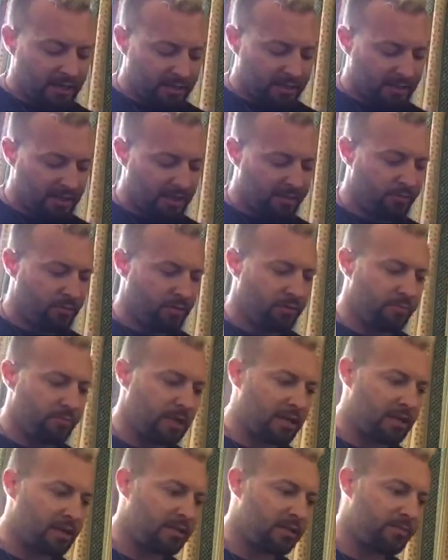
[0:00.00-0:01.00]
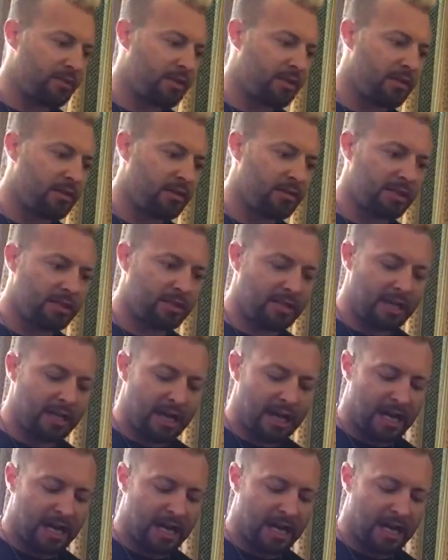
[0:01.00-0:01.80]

I say poor buggers because it's